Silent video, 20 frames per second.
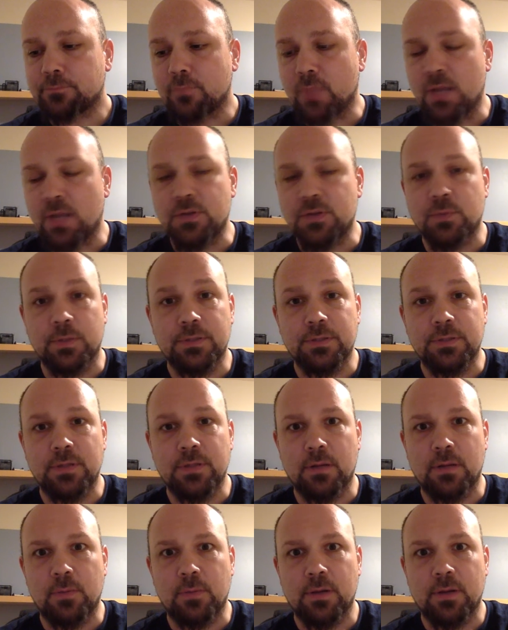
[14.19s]
just want to
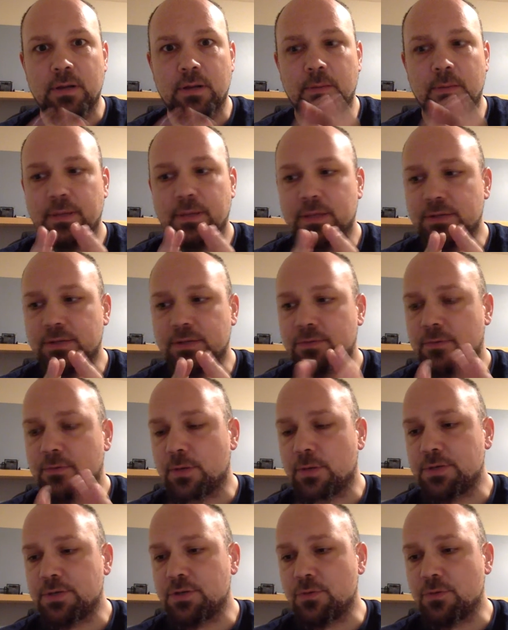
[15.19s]
talk about a couple of things for
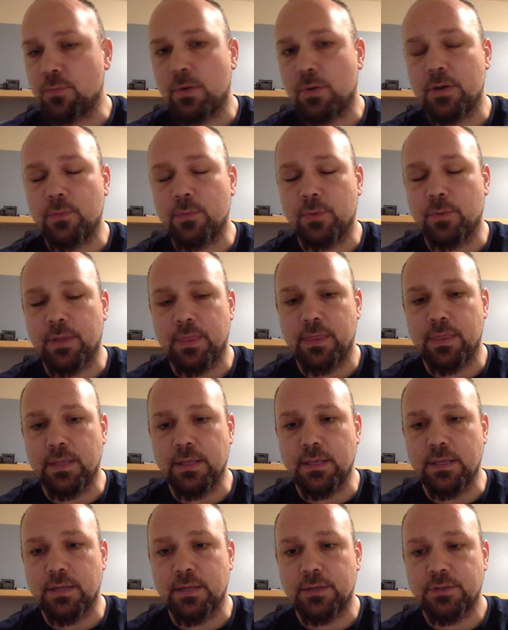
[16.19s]
question one with
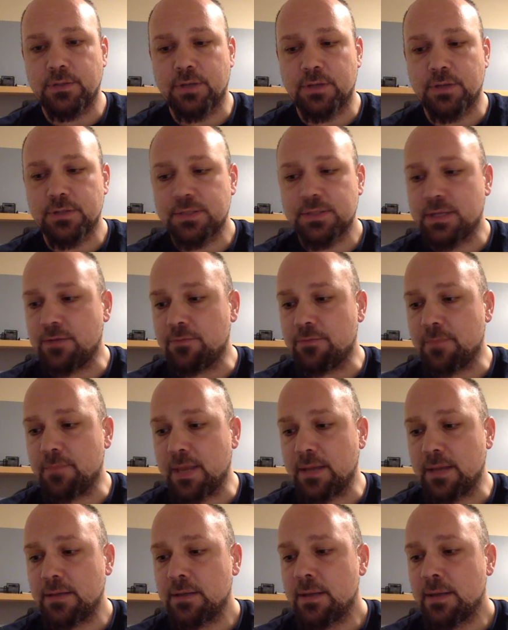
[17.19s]
the charts that you've
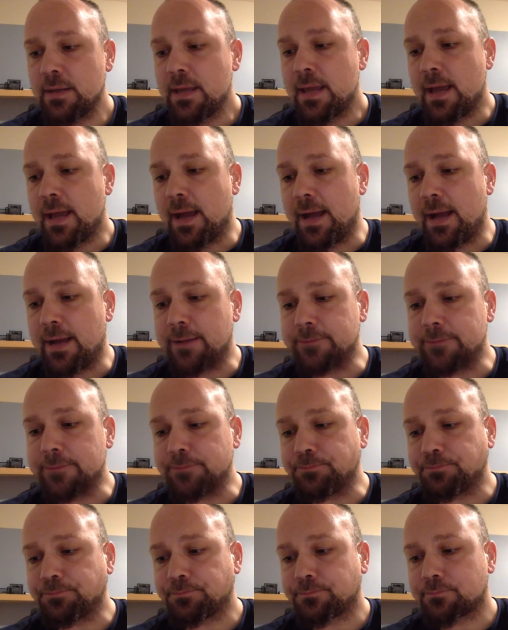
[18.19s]
made.
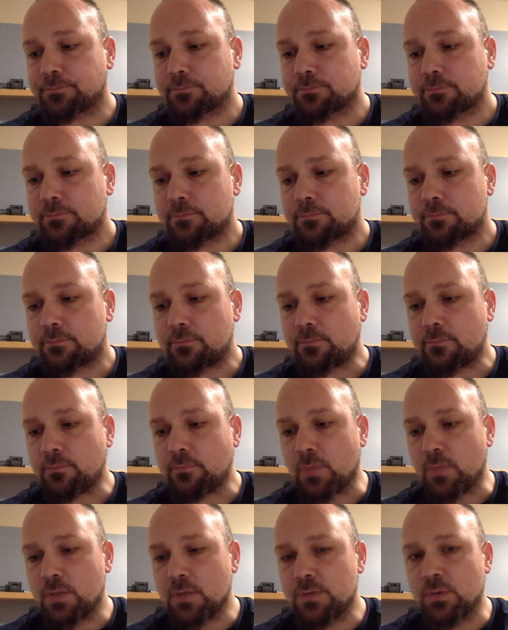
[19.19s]

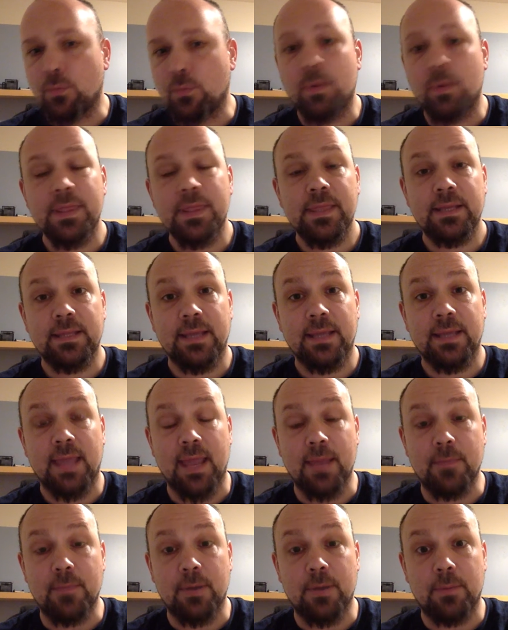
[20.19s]
So one thing that
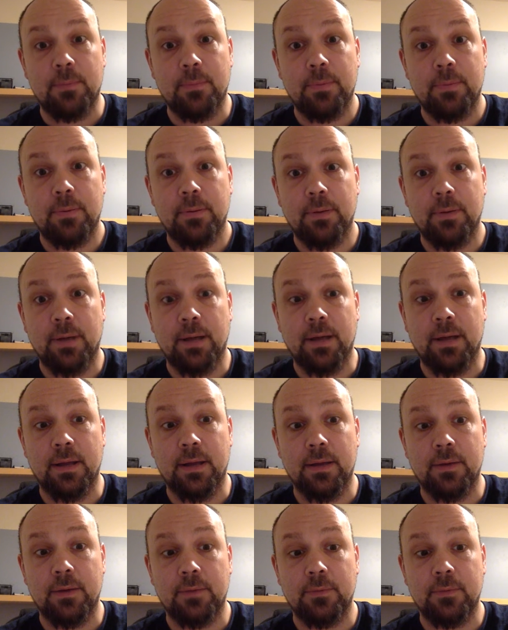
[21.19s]
came up
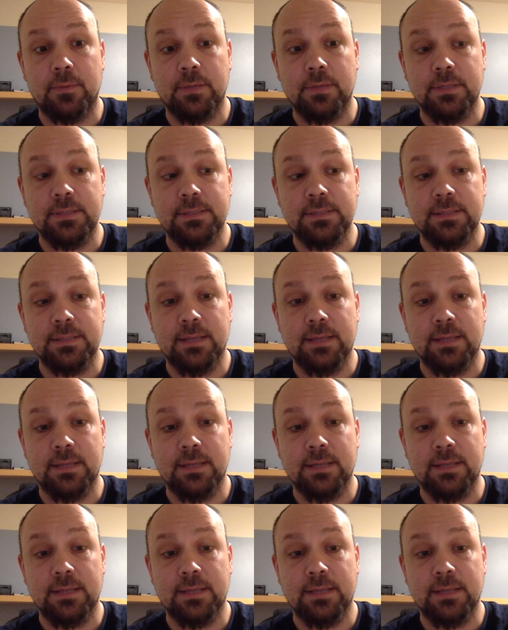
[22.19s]
was